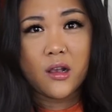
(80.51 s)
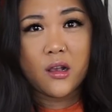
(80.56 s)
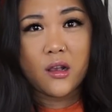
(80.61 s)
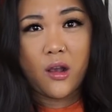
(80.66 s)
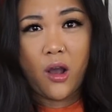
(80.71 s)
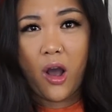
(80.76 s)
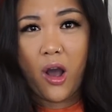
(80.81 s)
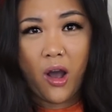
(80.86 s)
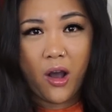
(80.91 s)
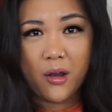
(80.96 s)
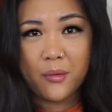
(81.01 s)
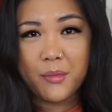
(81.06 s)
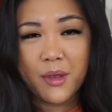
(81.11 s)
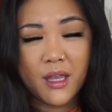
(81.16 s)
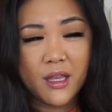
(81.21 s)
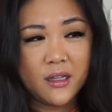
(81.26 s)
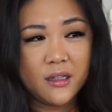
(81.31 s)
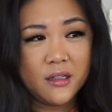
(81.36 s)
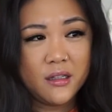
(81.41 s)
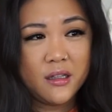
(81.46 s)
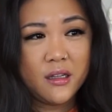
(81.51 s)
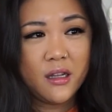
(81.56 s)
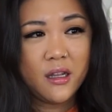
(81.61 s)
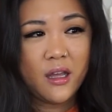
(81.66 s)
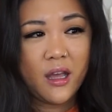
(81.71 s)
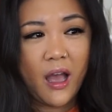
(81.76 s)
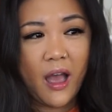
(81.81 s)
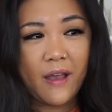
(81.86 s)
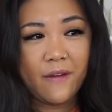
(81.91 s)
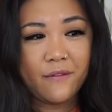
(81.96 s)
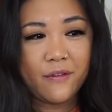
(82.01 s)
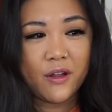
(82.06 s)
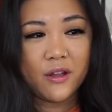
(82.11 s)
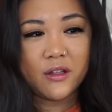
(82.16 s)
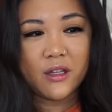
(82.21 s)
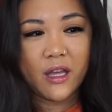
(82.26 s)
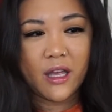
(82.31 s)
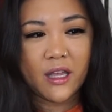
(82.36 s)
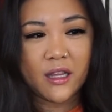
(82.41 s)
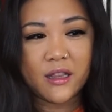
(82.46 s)
common. I
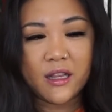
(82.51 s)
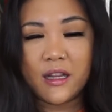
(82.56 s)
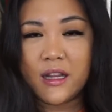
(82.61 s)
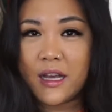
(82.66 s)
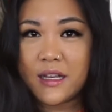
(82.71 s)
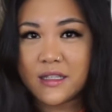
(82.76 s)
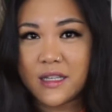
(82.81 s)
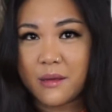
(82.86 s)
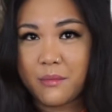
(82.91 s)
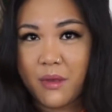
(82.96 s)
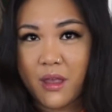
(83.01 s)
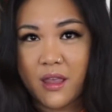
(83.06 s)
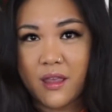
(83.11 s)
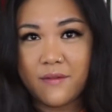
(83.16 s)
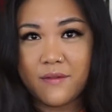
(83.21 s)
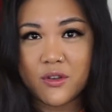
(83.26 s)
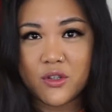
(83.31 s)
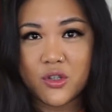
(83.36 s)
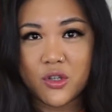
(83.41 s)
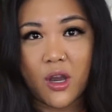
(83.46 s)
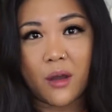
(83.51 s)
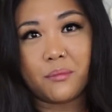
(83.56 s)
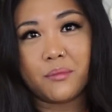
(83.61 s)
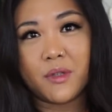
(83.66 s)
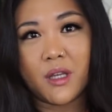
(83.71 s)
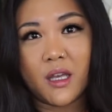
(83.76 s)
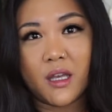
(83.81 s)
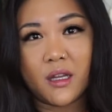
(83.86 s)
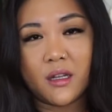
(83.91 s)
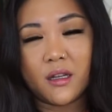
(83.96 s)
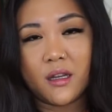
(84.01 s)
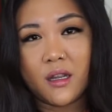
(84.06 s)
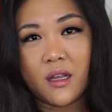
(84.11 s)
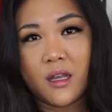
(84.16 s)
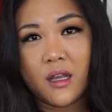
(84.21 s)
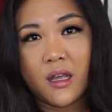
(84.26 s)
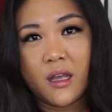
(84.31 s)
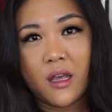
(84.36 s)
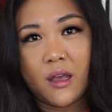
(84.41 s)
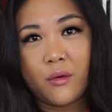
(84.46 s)
felt like the last time I even shopped it
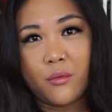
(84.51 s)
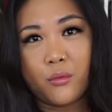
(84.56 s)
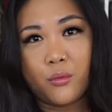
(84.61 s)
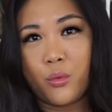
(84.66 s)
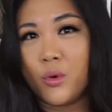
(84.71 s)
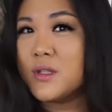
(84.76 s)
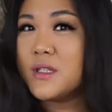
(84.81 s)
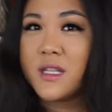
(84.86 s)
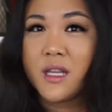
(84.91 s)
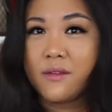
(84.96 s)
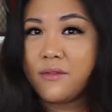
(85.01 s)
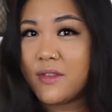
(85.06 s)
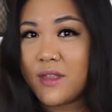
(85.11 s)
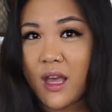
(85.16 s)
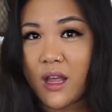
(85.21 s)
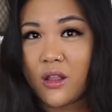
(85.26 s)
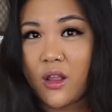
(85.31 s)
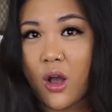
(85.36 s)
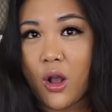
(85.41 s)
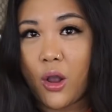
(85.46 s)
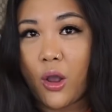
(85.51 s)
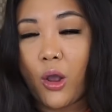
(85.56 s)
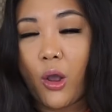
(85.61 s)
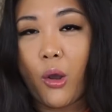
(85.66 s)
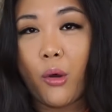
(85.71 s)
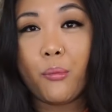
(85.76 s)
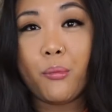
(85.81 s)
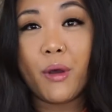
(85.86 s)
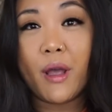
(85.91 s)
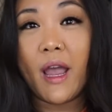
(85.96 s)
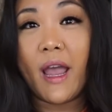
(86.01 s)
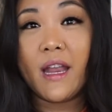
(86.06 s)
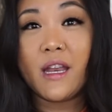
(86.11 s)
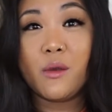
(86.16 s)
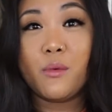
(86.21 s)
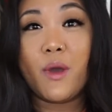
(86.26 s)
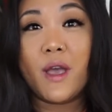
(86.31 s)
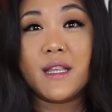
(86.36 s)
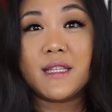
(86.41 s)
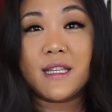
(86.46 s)
wasn't even that long ago. But
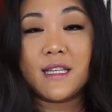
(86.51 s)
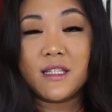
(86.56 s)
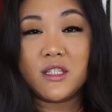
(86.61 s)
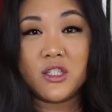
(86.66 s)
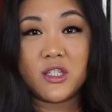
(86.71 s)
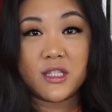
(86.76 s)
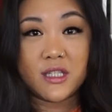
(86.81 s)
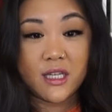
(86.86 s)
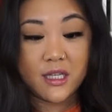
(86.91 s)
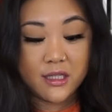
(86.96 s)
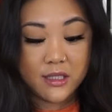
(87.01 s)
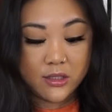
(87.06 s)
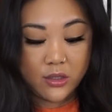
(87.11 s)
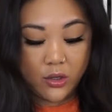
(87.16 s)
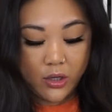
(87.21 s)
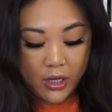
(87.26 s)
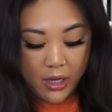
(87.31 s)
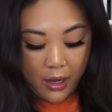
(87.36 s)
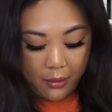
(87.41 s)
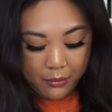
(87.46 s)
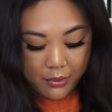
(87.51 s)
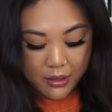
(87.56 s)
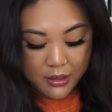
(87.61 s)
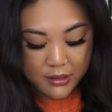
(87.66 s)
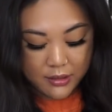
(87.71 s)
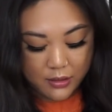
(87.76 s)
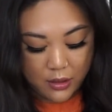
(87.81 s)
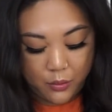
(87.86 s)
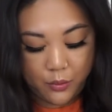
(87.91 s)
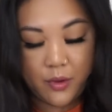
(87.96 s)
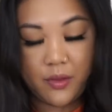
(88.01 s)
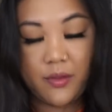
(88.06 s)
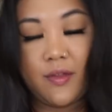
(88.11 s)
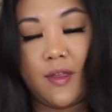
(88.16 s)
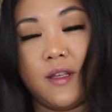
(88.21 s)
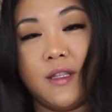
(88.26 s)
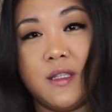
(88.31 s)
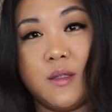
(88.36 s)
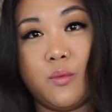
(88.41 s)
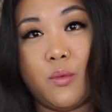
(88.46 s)
anyways, let's just get started. I'm gonna start with
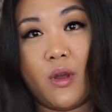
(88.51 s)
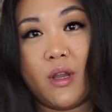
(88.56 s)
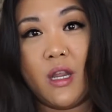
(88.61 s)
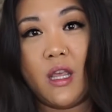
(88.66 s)
this one